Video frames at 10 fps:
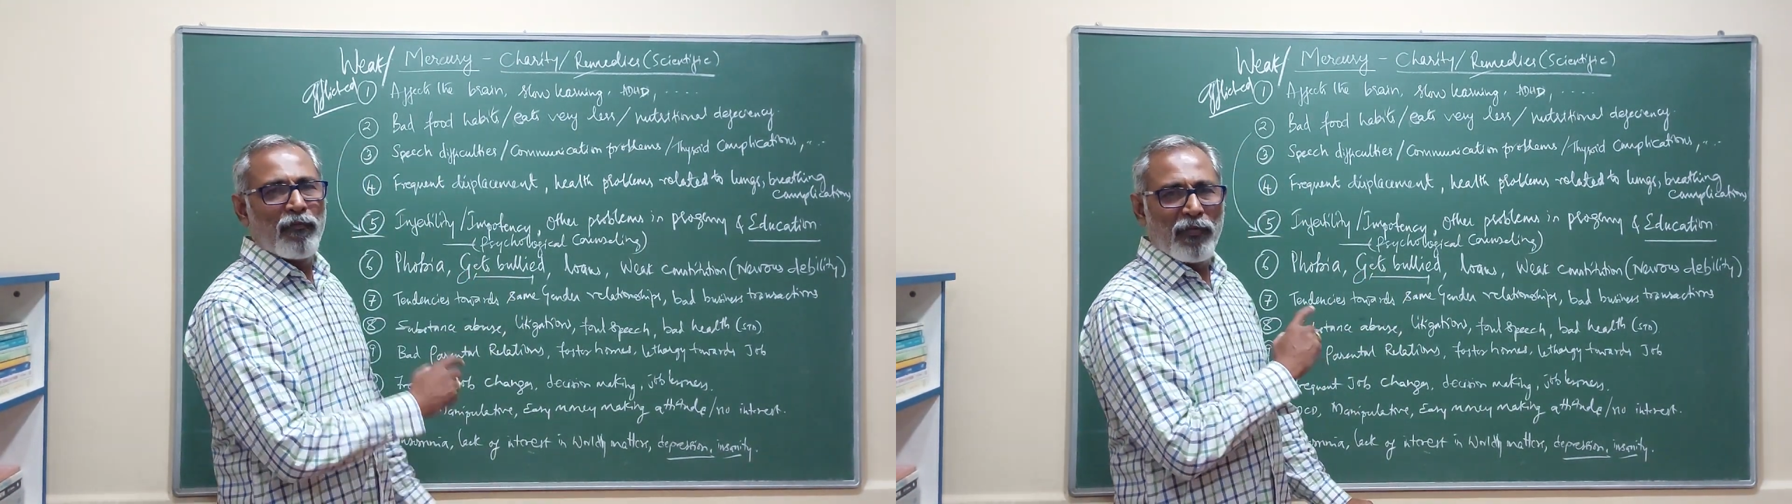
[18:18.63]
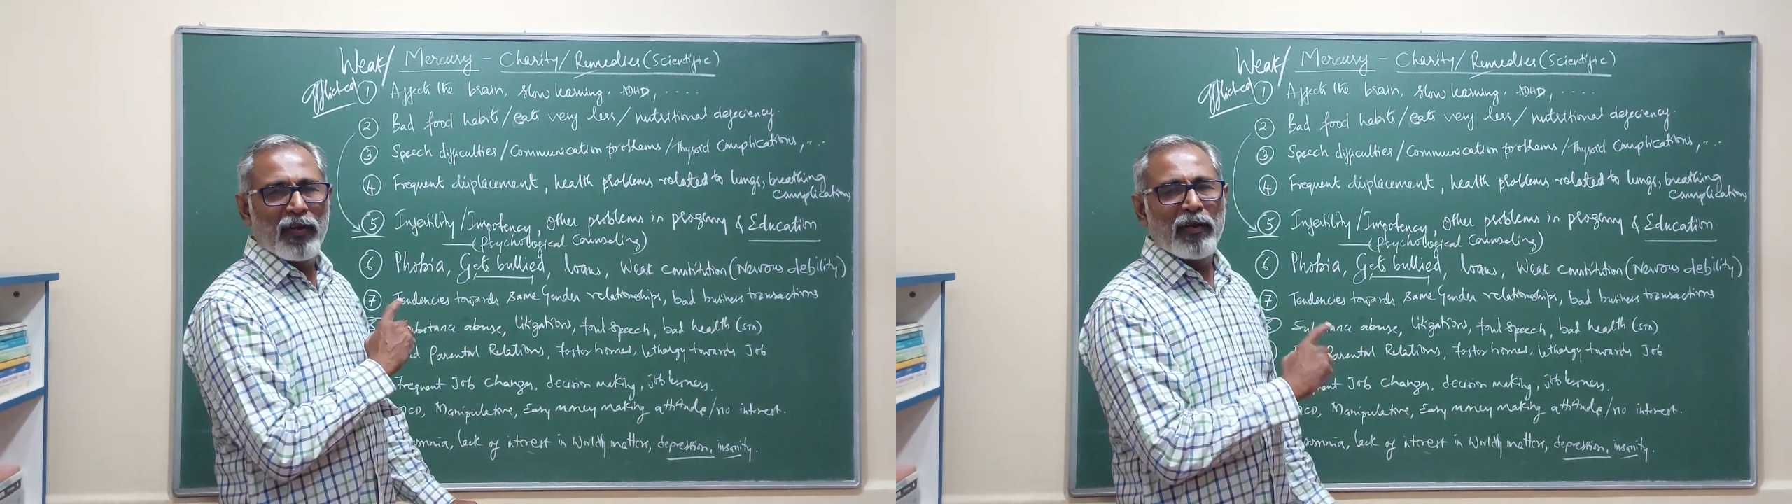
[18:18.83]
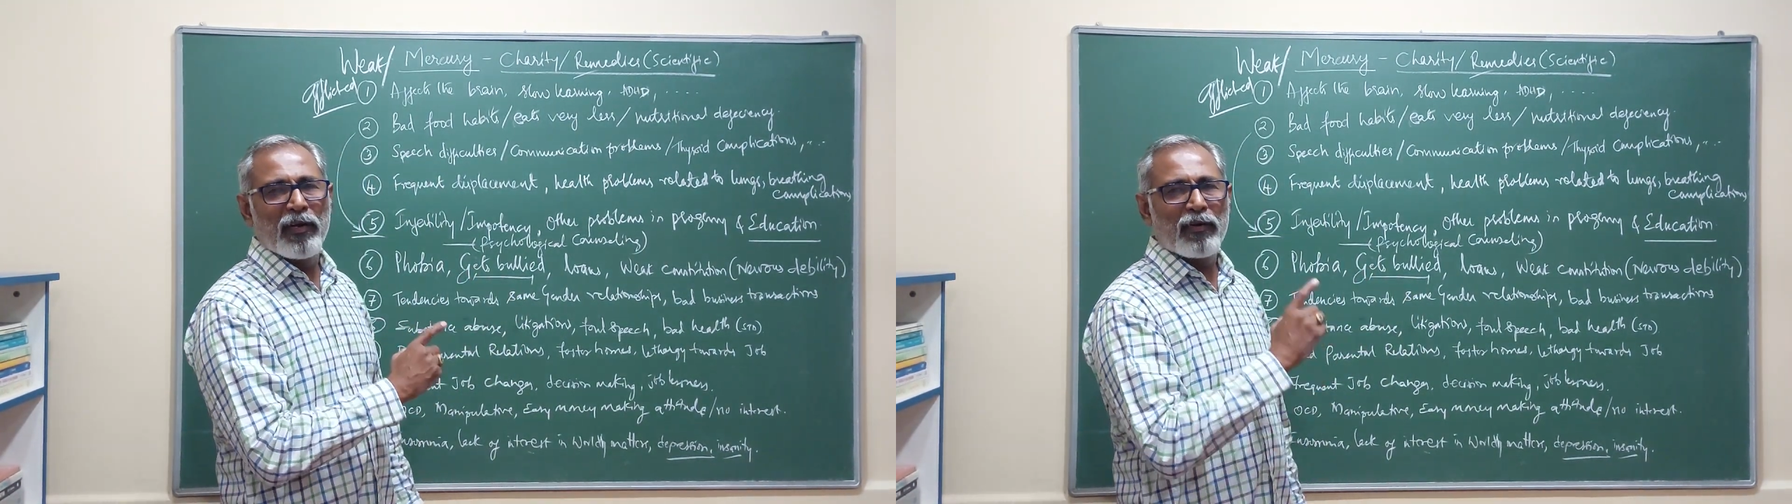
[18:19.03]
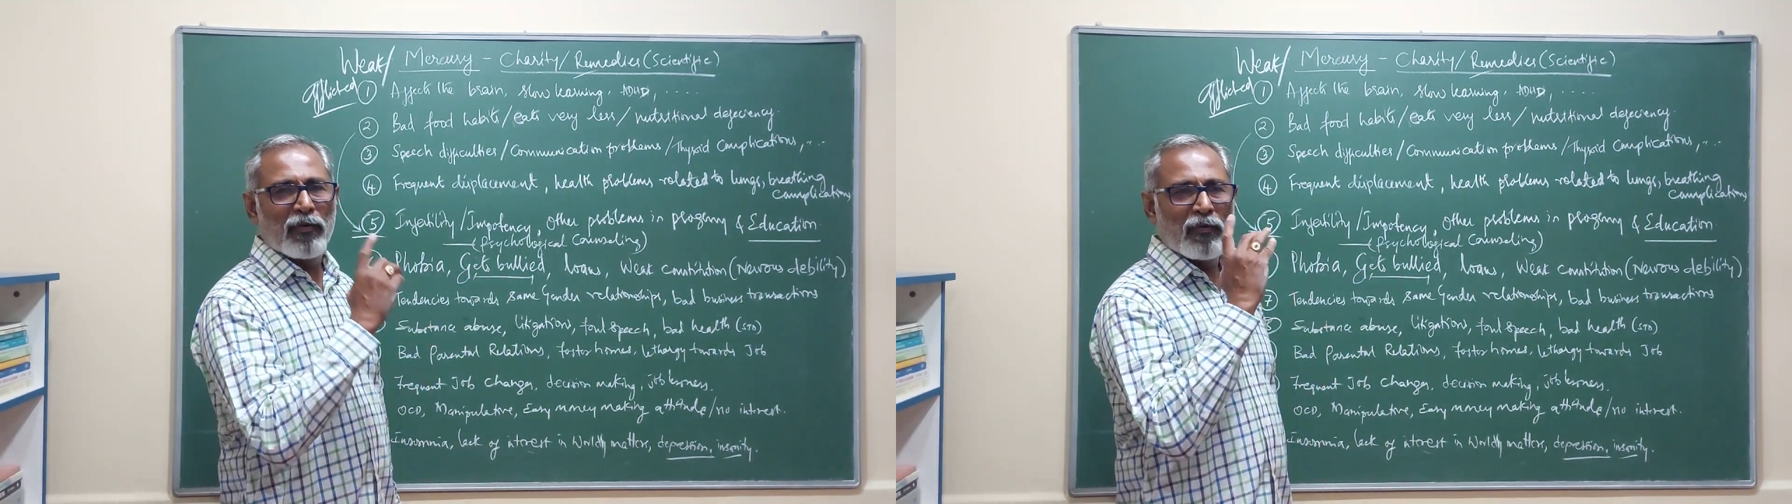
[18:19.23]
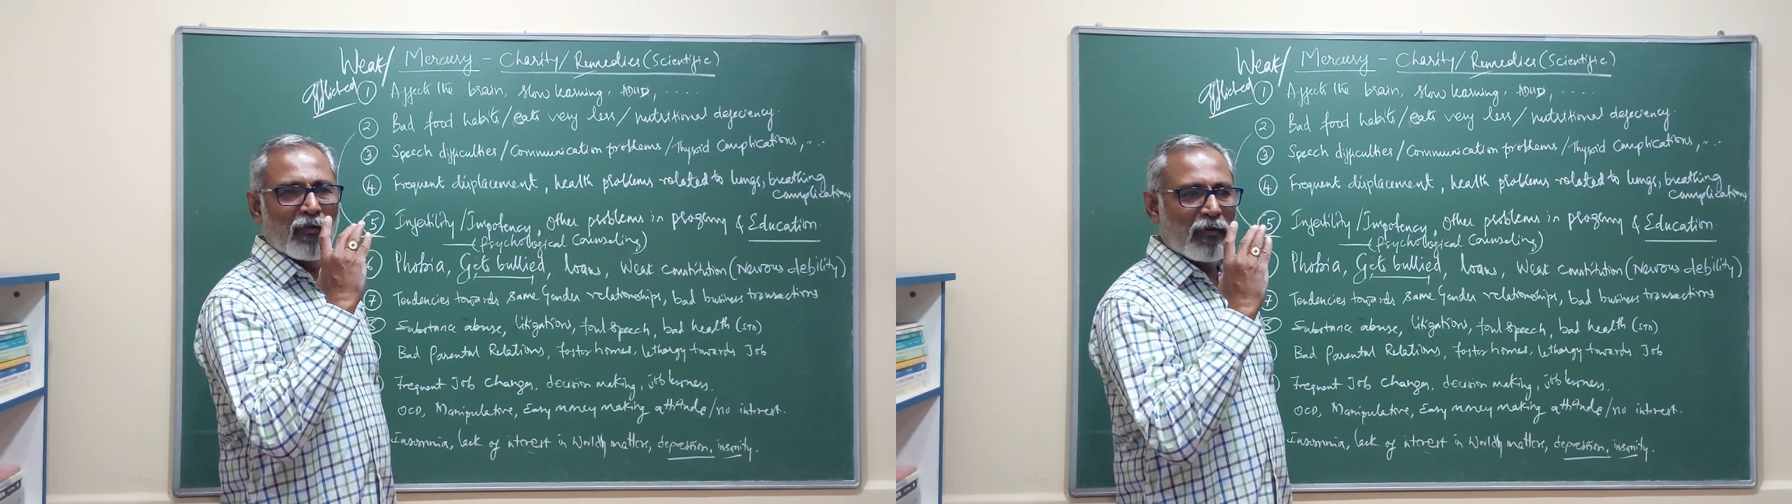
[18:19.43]
we need
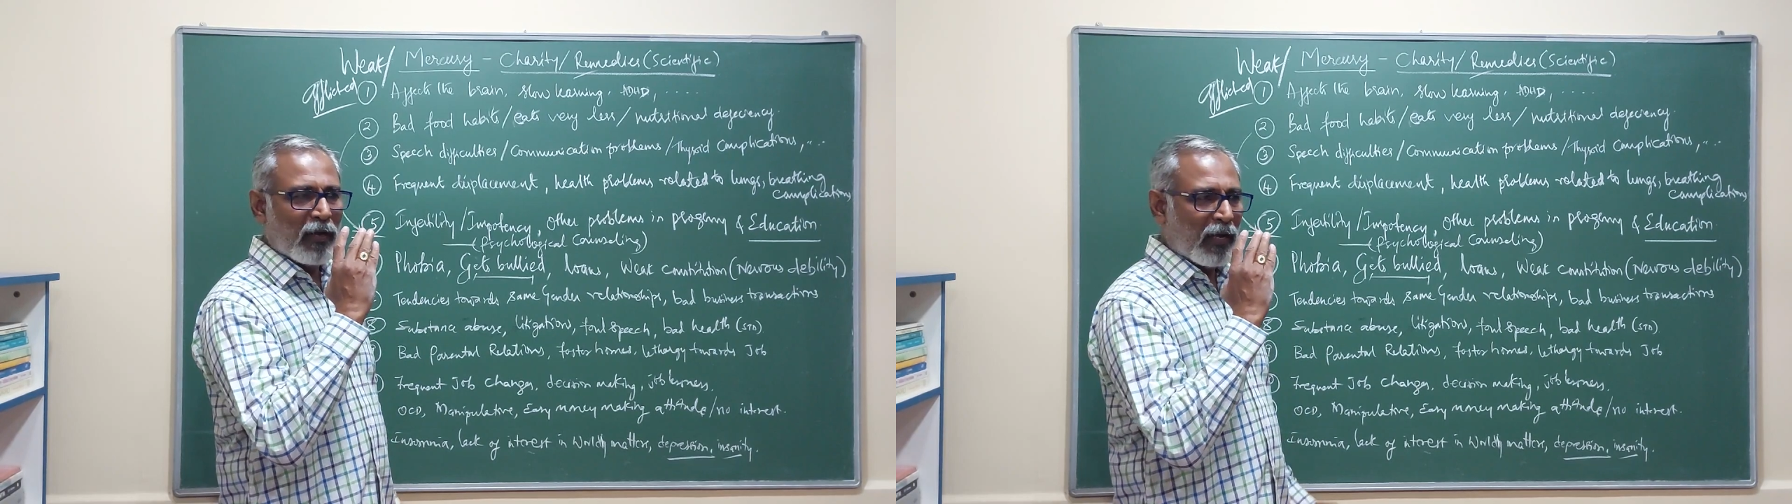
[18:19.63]
to